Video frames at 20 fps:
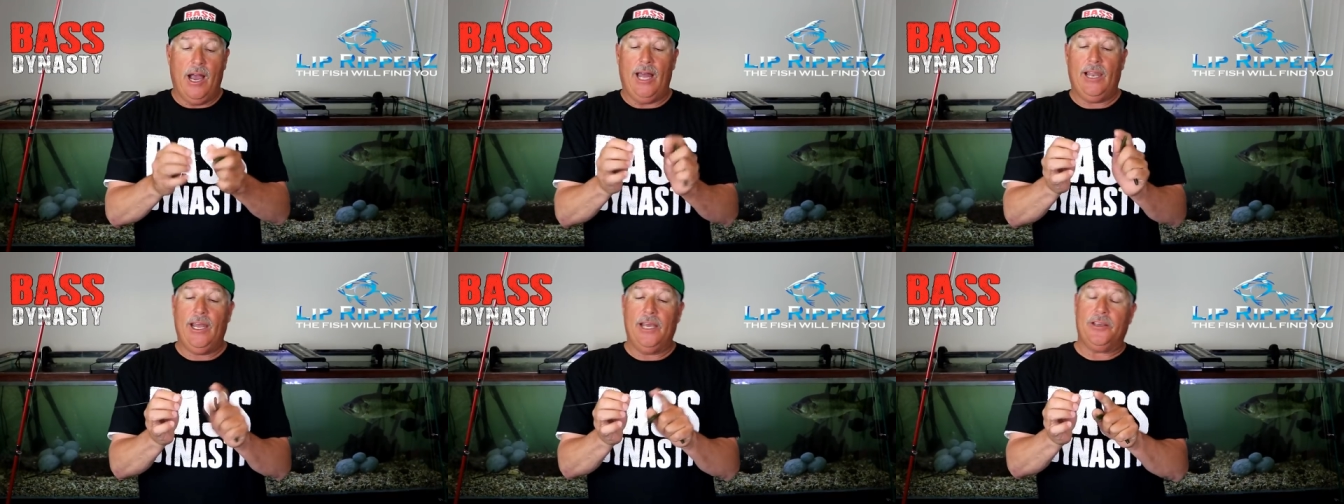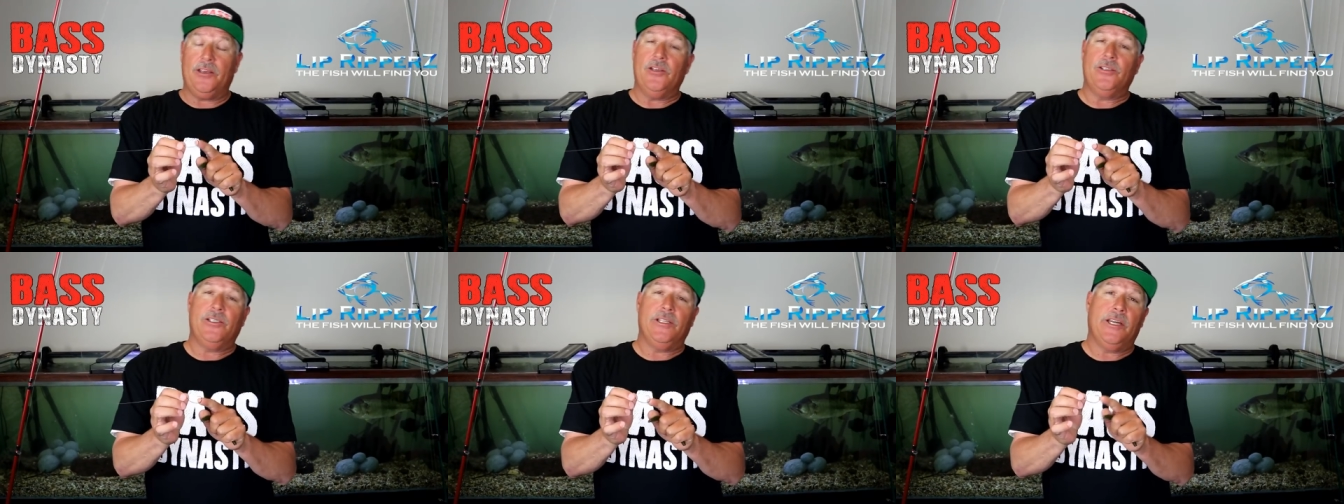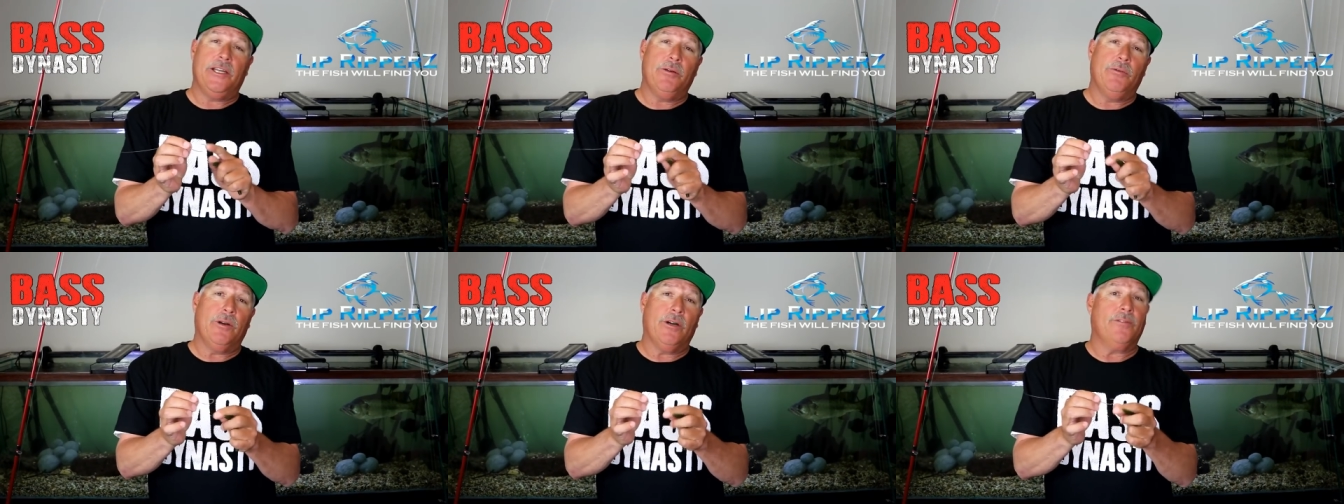I like
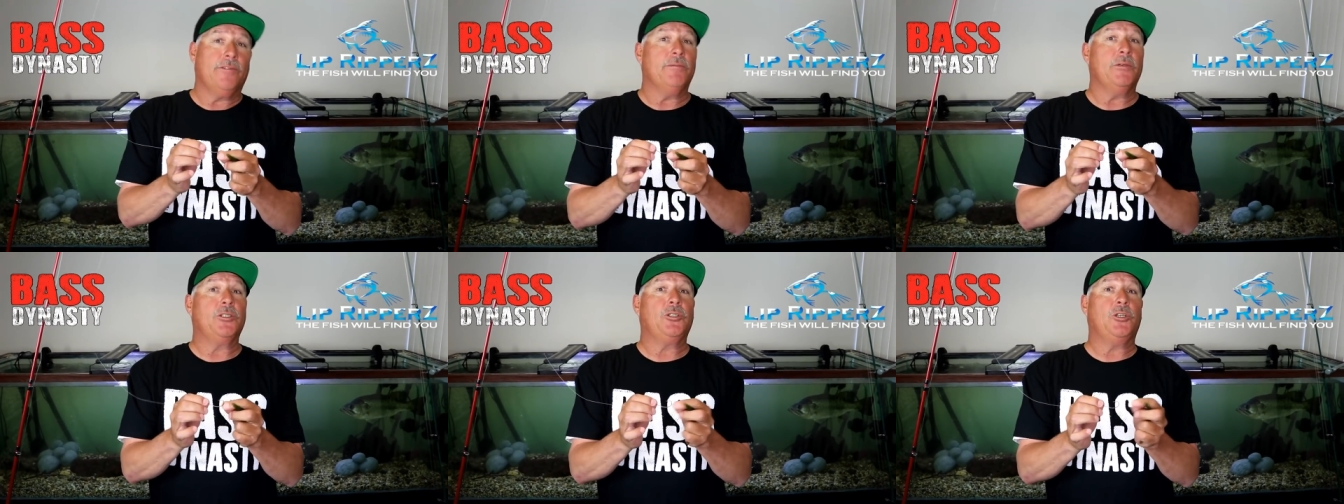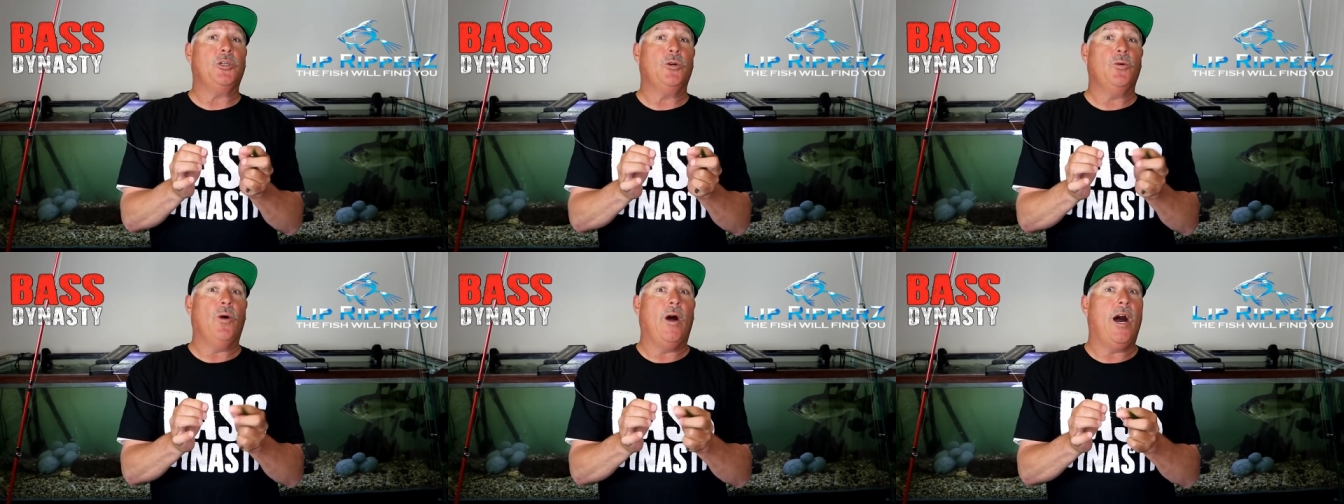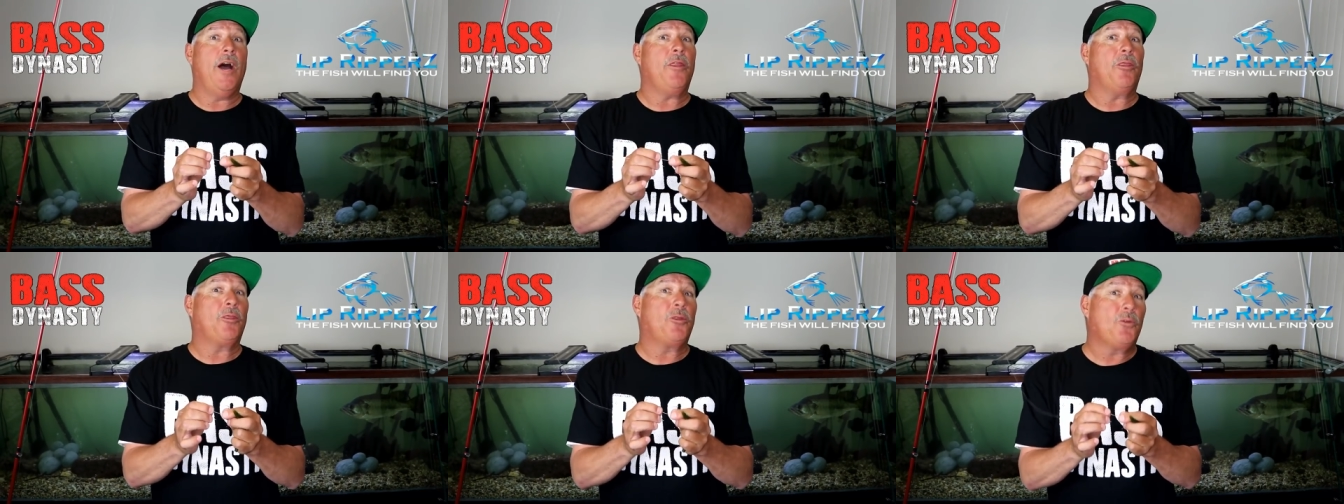using anywhere from a two
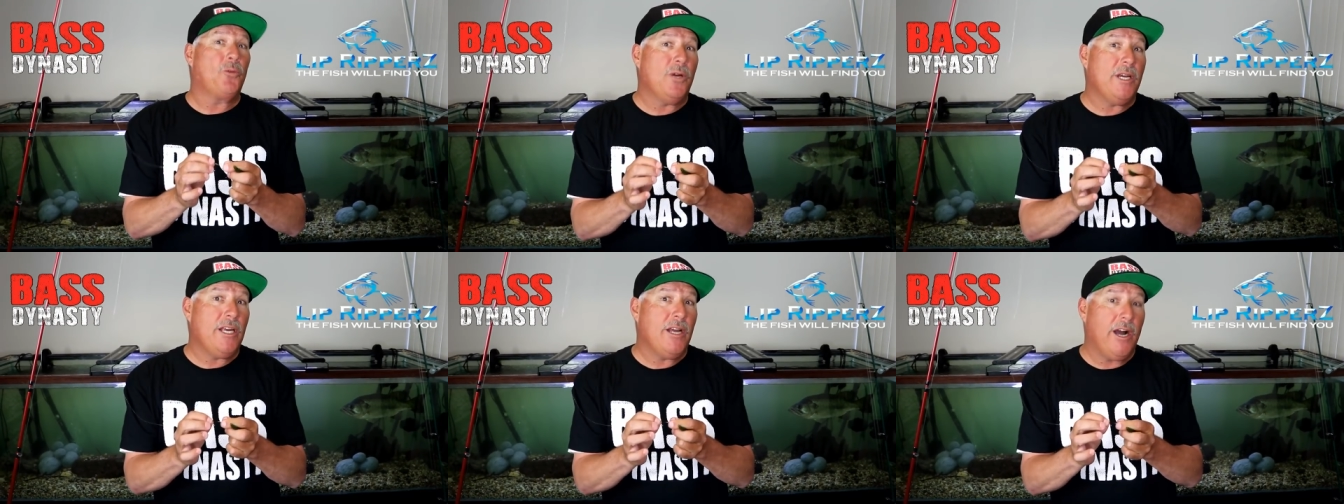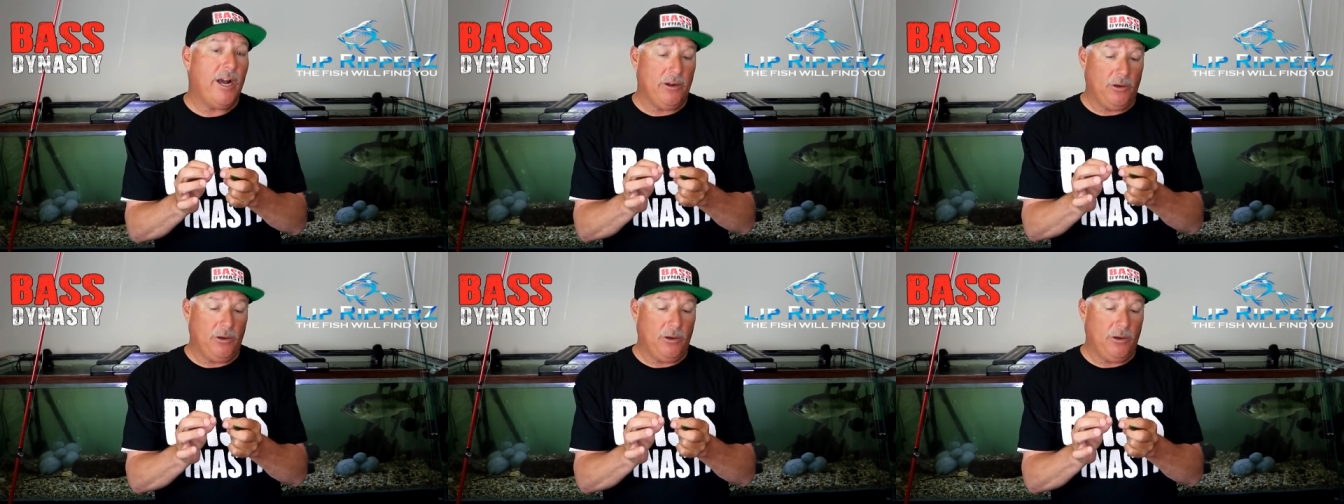aught, three